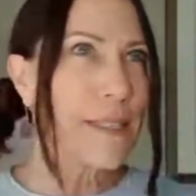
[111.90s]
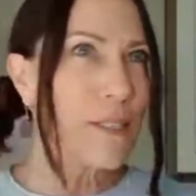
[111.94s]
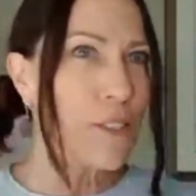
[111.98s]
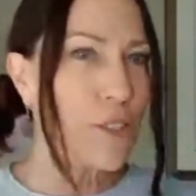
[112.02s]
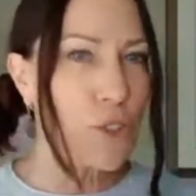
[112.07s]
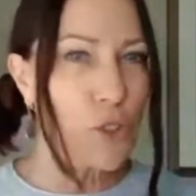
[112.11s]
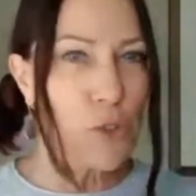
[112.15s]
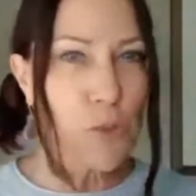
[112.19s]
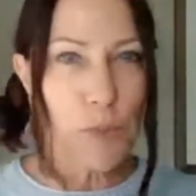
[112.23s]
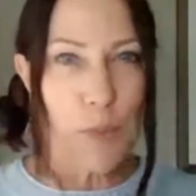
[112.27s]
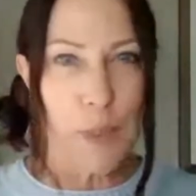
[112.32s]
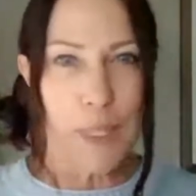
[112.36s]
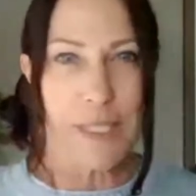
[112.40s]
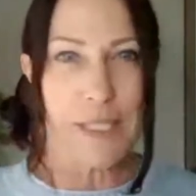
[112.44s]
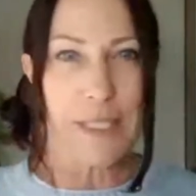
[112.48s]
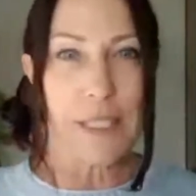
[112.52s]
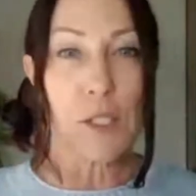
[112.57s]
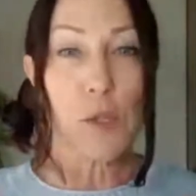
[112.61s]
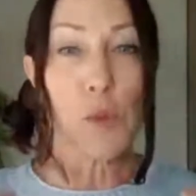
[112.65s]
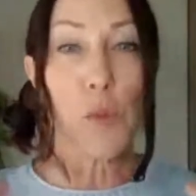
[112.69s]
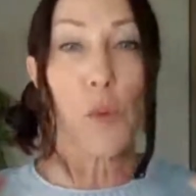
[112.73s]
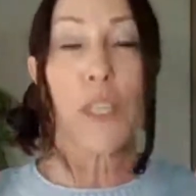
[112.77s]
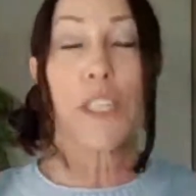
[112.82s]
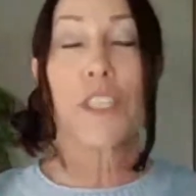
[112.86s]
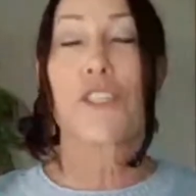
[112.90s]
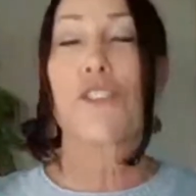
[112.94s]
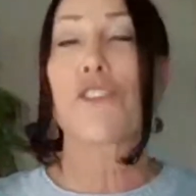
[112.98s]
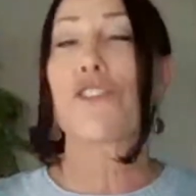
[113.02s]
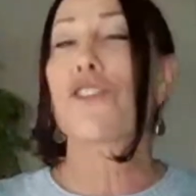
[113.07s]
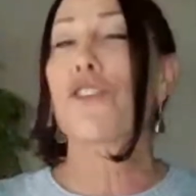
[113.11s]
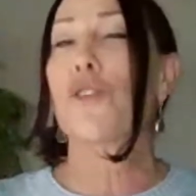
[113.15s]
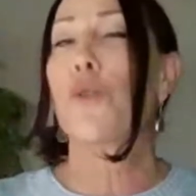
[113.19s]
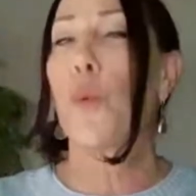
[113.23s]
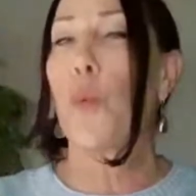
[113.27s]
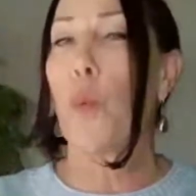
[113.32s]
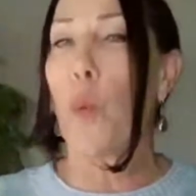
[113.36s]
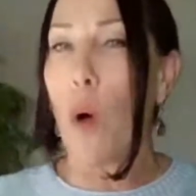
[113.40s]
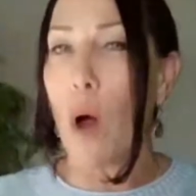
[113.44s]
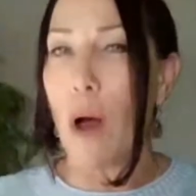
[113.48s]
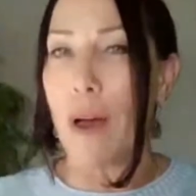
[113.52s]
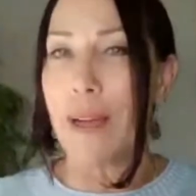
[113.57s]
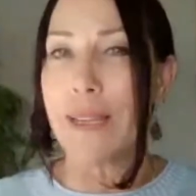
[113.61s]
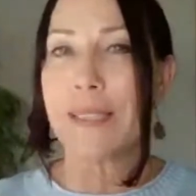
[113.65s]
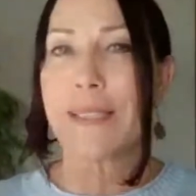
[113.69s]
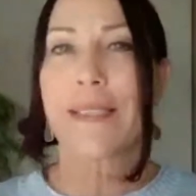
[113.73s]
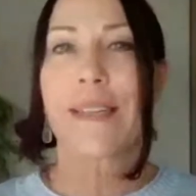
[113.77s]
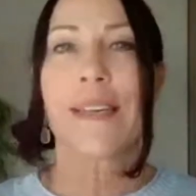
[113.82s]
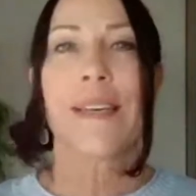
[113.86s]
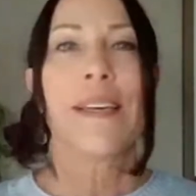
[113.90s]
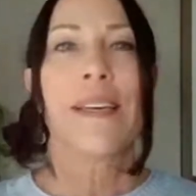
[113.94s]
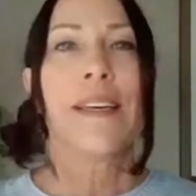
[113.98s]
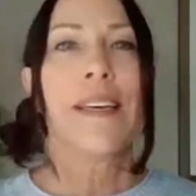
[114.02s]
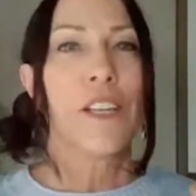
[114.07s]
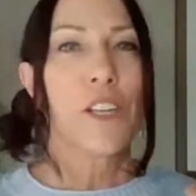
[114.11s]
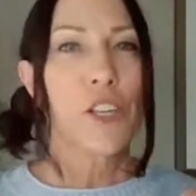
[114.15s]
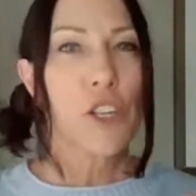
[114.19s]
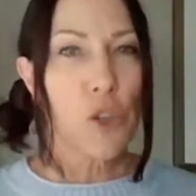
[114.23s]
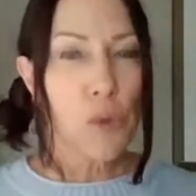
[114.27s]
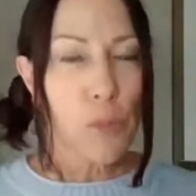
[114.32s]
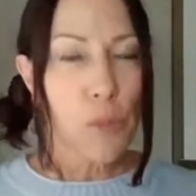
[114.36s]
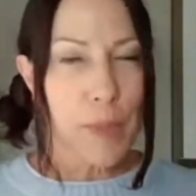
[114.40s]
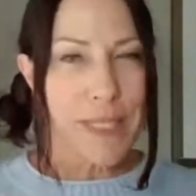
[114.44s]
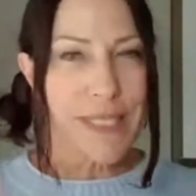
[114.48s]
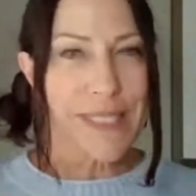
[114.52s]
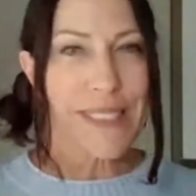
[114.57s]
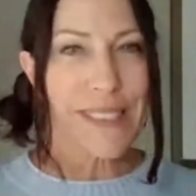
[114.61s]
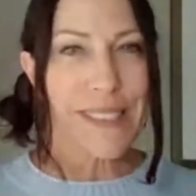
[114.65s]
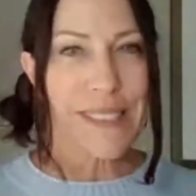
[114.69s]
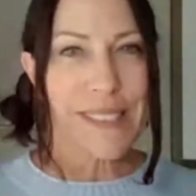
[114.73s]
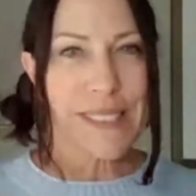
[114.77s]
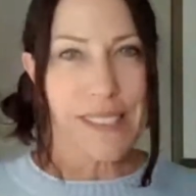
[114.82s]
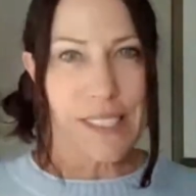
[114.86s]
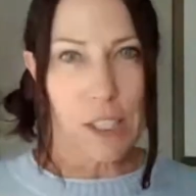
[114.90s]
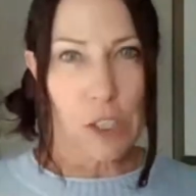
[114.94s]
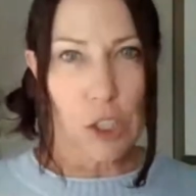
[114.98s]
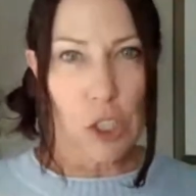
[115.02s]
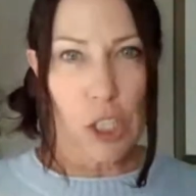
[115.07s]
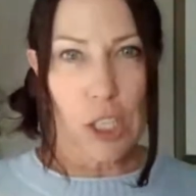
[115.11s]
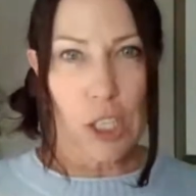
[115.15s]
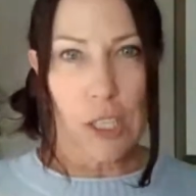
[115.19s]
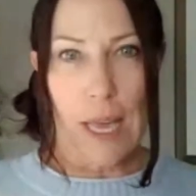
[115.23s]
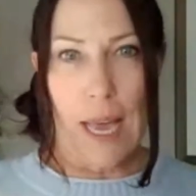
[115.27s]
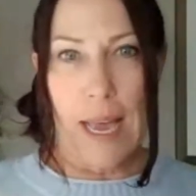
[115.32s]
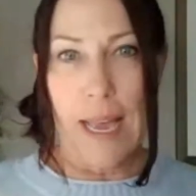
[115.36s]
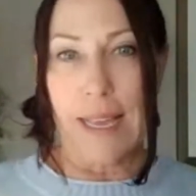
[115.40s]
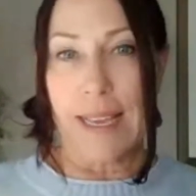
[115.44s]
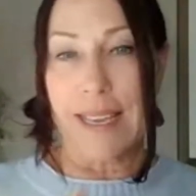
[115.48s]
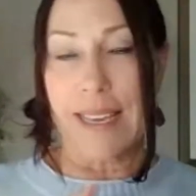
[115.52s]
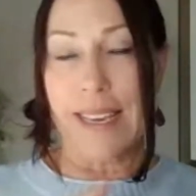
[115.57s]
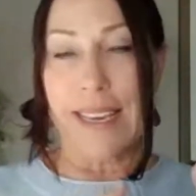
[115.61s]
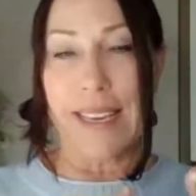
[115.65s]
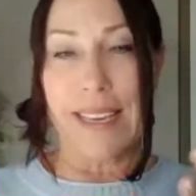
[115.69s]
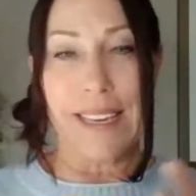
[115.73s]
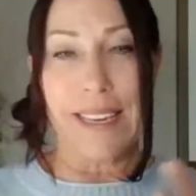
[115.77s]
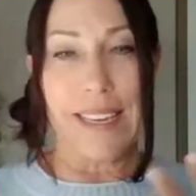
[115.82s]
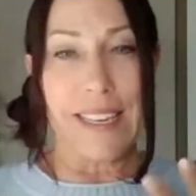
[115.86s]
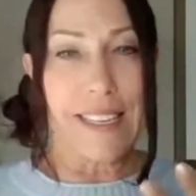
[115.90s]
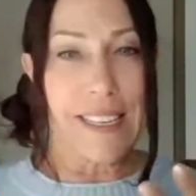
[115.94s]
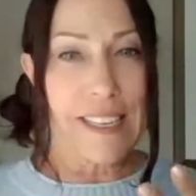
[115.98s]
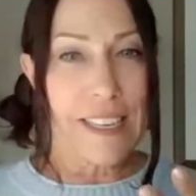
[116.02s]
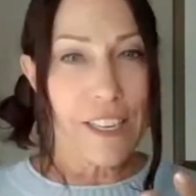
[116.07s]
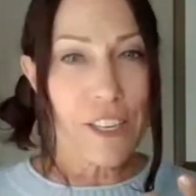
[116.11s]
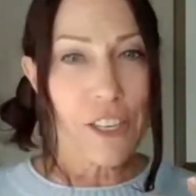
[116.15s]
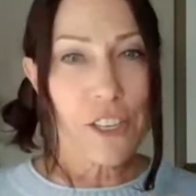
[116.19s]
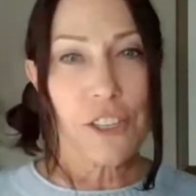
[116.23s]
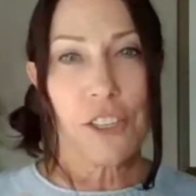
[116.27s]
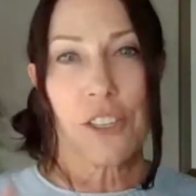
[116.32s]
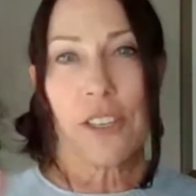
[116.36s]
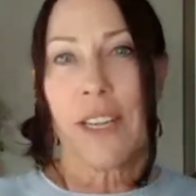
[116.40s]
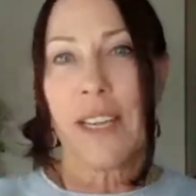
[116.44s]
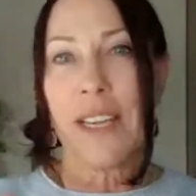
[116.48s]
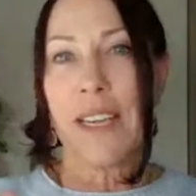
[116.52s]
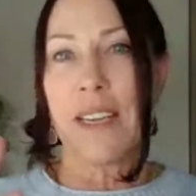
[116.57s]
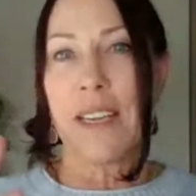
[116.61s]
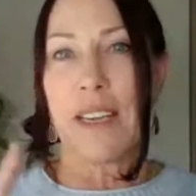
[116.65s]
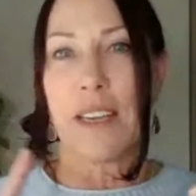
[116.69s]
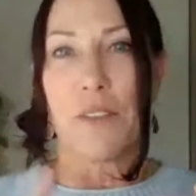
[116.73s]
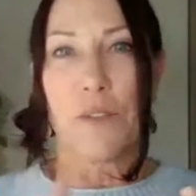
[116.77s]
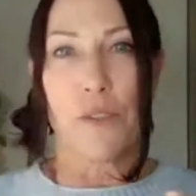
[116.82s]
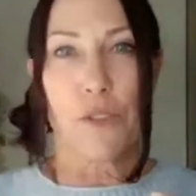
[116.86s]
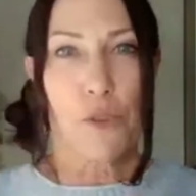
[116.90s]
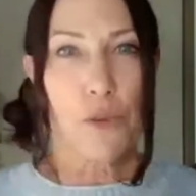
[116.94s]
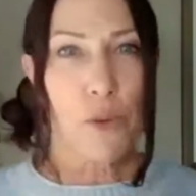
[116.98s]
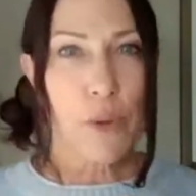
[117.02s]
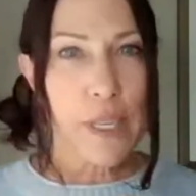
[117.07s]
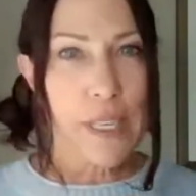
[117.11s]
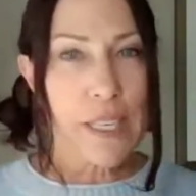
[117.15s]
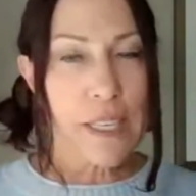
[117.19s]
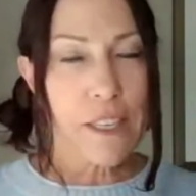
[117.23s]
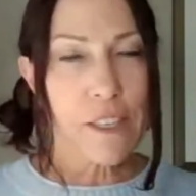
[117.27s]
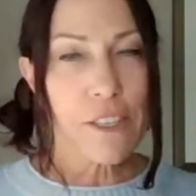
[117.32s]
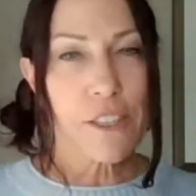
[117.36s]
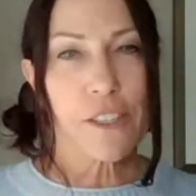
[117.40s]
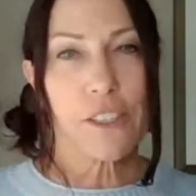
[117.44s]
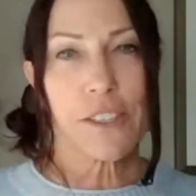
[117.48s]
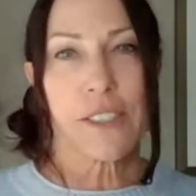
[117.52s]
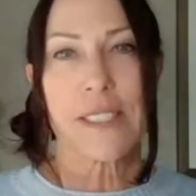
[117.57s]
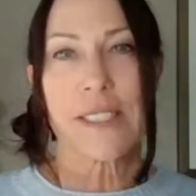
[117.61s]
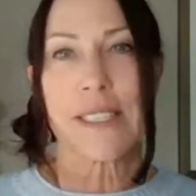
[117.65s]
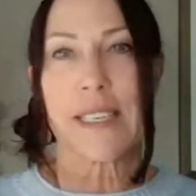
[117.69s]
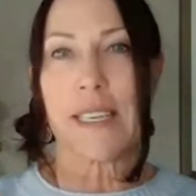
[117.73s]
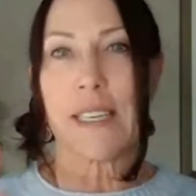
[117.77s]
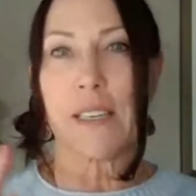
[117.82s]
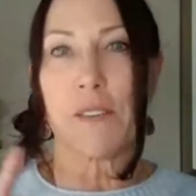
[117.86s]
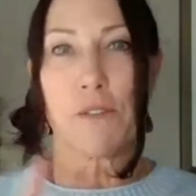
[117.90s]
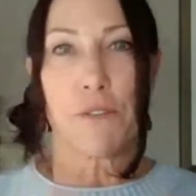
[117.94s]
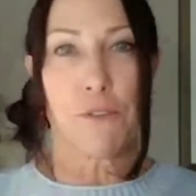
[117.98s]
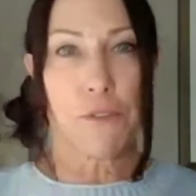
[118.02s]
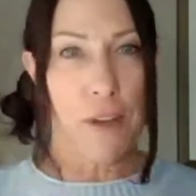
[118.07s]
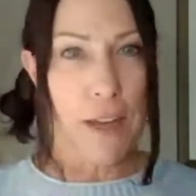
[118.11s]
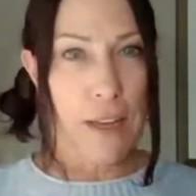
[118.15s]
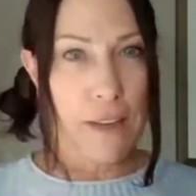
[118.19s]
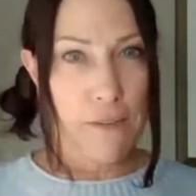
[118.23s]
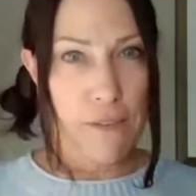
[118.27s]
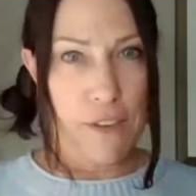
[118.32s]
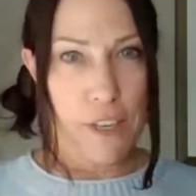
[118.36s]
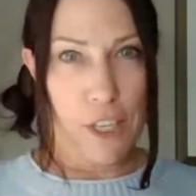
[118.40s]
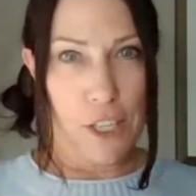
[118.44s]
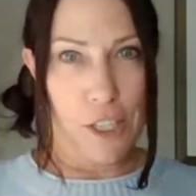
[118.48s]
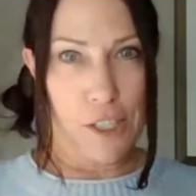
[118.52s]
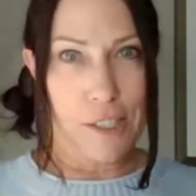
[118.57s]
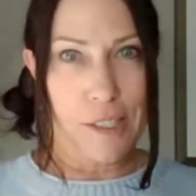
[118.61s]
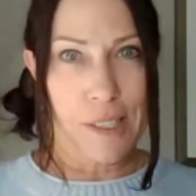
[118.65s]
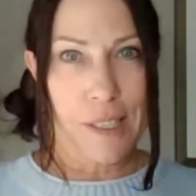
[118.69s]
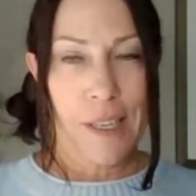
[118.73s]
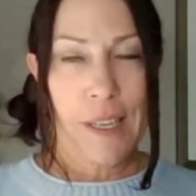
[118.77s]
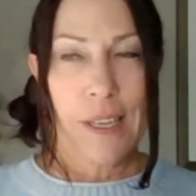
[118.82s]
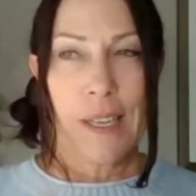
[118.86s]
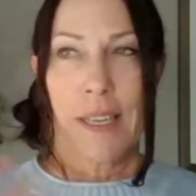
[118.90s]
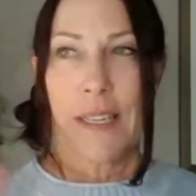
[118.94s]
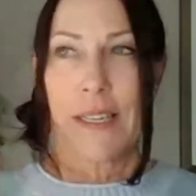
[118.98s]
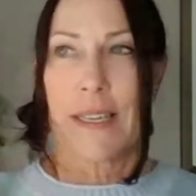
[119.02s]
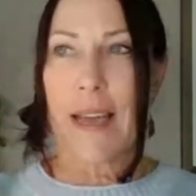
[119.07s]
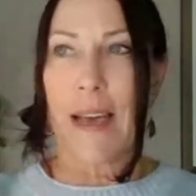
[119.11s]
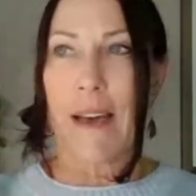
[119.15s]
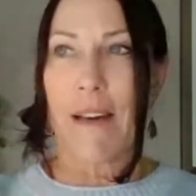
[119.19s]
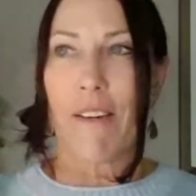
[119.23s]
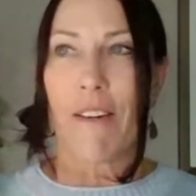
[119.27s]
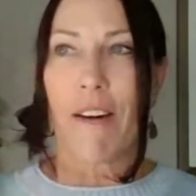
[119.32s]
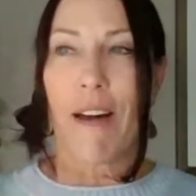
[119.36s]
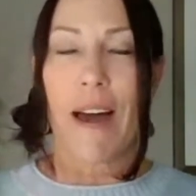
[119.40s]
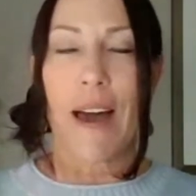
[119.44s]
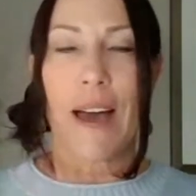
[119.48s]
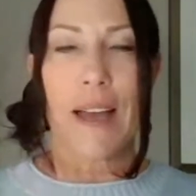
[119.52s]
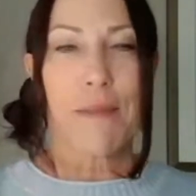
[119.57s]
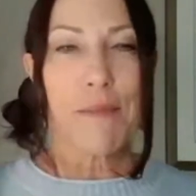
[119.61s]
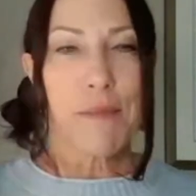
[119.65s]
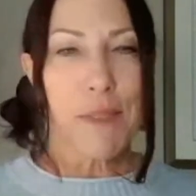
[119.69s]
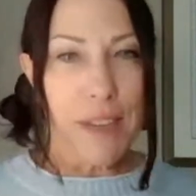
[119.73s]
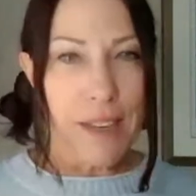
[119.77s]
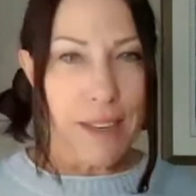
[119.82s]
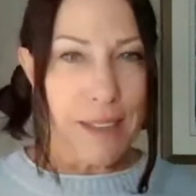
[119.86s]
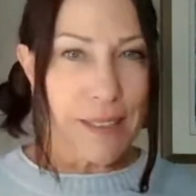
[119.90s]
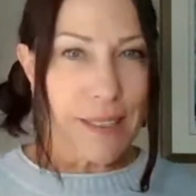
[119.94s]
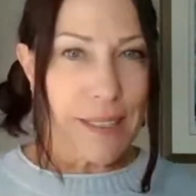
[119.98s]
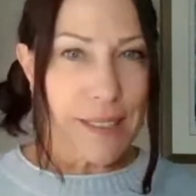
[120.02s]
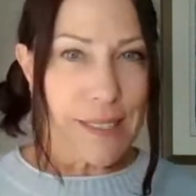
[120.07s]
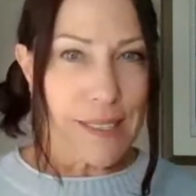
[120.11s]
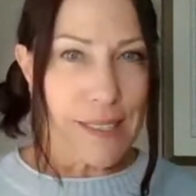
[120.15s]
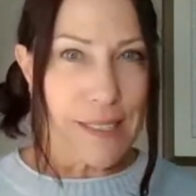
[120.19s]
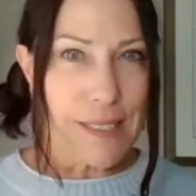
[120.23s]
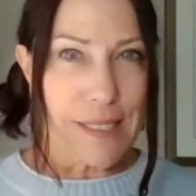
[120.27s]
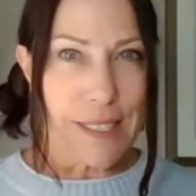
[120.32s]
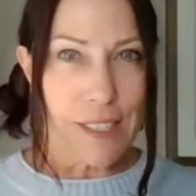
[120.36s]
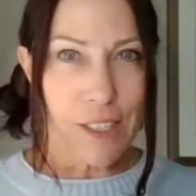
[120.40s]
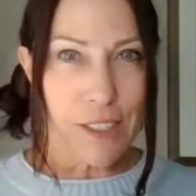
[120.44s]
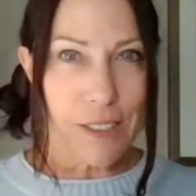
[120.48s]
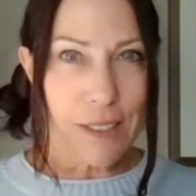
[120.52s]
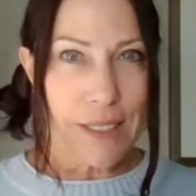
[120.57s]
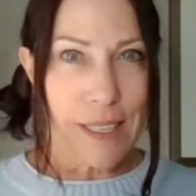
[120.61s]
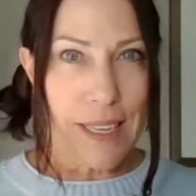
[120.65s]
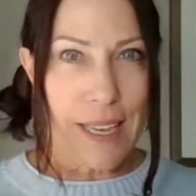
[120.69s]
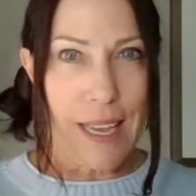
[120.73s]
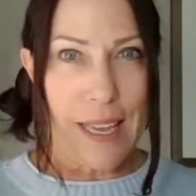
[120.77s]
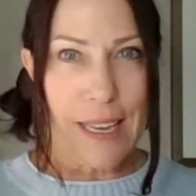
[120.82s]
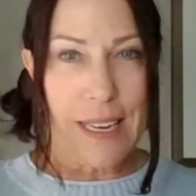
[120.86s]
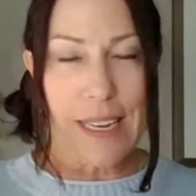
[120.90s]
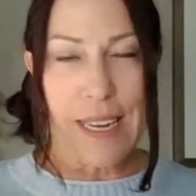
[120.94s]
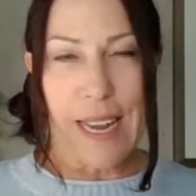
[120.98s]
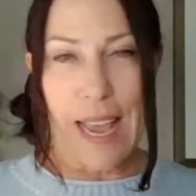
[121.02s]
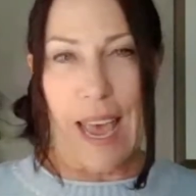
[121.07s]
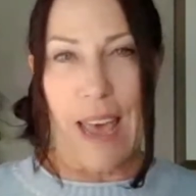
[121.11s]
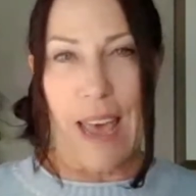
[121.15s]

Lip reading: does your business, what do you want your business to look like in a year, in 3 years, in 5 years? Now, I'm not necessarily an